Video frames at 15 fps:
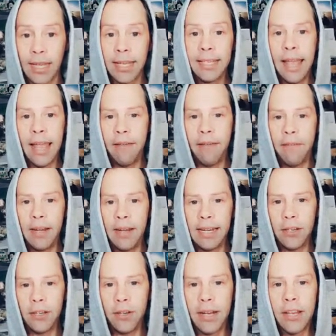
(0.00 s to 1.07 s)
Definitely,
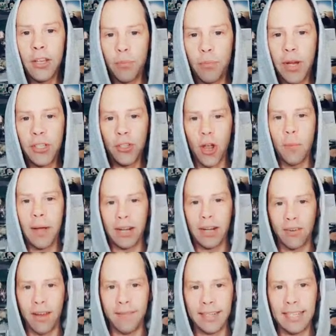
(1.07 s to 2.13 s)
dude. And you know about
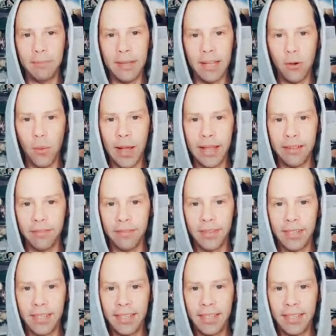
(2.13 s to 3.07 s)
gravity being a wave.